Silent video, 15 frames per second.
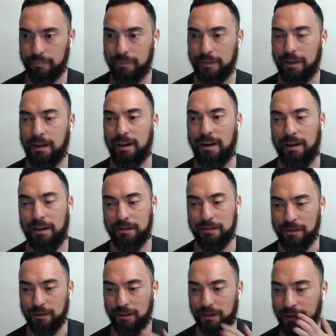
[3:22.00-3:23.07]
Ah,
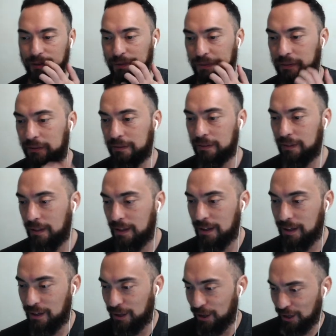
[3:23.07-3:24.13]
so close.
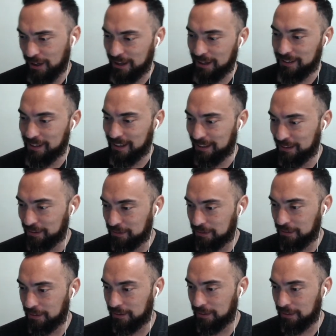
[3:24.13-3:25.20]
All right, yeah, this
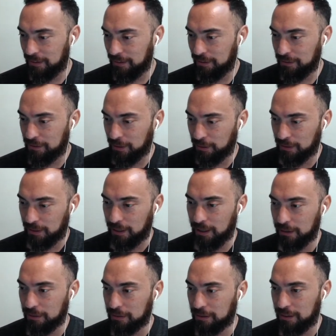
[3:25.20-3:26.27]
so the
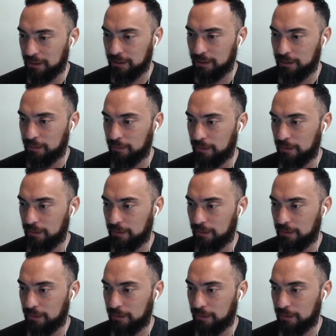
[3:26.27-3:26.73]
color scheme,